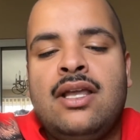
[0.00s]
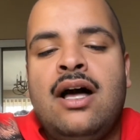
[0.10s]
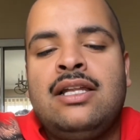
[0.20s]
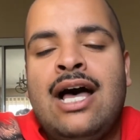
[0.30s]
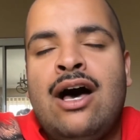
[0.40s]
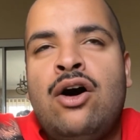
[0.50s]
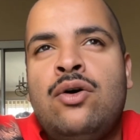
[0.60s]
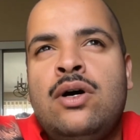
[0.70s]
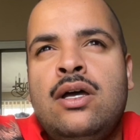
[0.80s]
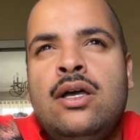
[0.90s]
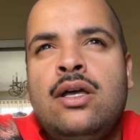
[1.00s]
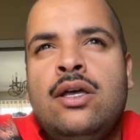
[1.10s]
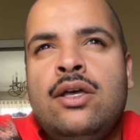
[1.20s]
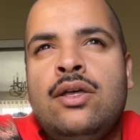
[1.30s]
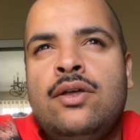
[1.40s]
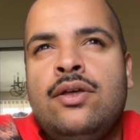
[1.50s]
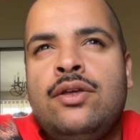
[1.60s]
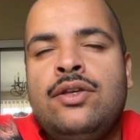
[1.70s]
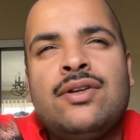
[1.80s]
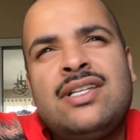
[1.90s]
Allow
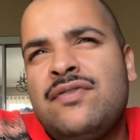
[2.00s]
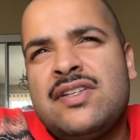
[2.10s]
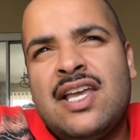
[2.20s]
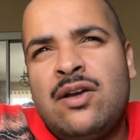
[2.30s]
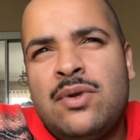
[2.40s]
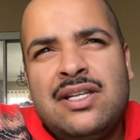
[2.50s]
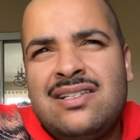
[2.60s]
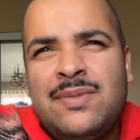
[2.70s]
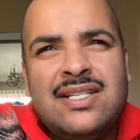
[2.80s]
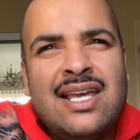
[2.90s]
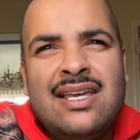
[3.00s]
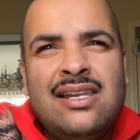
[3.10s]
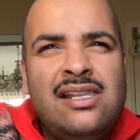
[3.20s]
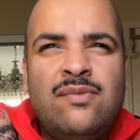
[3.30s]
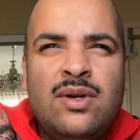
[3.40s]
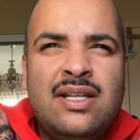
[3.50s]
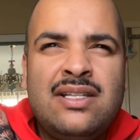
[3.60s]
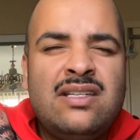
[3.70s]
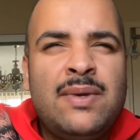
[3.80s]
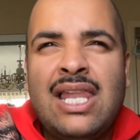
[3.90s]
yourself to take what needs to be taken and leave what
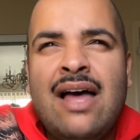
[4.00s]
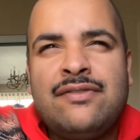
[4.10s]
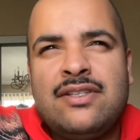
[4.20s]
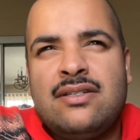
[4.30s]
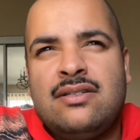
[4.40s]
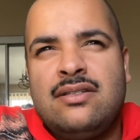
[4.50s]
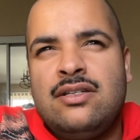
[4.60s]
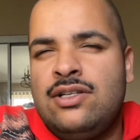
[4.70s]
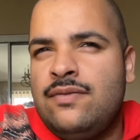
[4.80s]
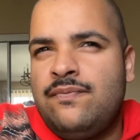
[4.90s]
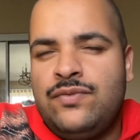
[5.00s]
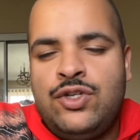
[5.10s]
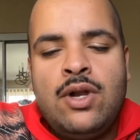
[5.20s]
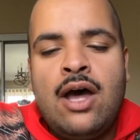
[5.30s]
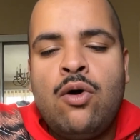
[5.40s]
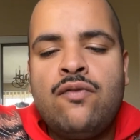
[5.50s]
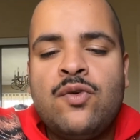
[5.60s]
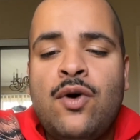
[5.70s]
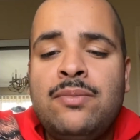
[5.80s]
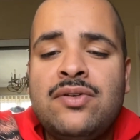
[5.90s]
needs to be left. Do not
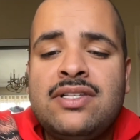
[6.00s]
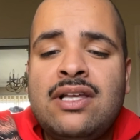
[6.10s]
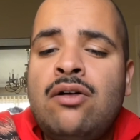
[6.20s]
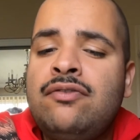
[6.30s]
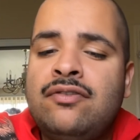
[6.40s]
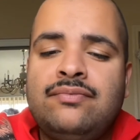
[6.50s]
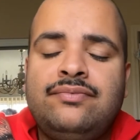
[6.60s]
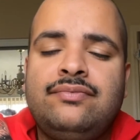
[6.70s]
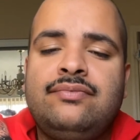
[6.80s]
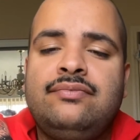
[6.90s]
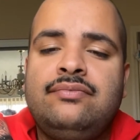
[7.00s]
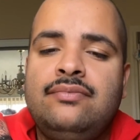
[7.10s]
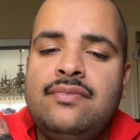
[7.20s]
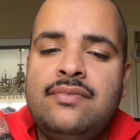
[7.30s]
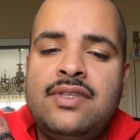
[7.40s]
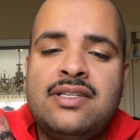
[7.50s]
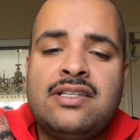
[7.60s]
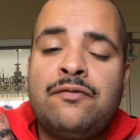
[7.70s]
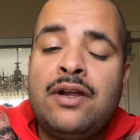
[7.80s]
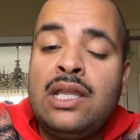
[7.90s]
overwhelm yourself. This is
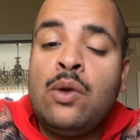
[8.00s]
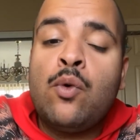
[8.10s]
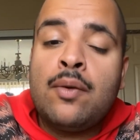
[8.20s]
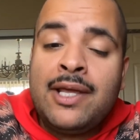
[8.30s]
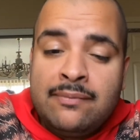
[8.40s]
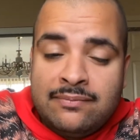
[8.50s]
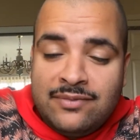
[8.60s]
a friendly warning.